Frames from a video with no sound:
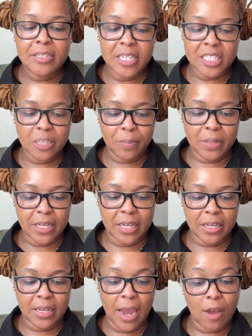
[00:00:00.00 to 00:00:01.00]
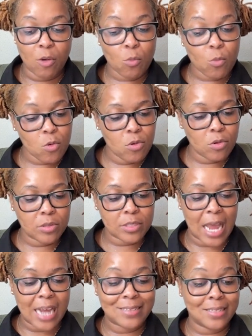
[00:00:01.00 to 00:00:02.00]
discipline, and
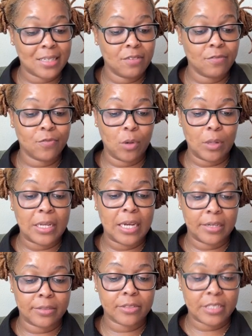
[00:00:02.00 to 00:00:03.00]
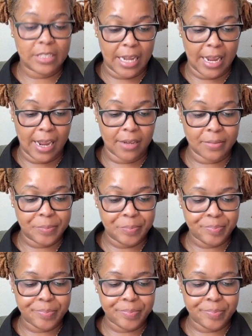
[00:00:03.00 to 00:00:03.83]
rules I didn't fully understand.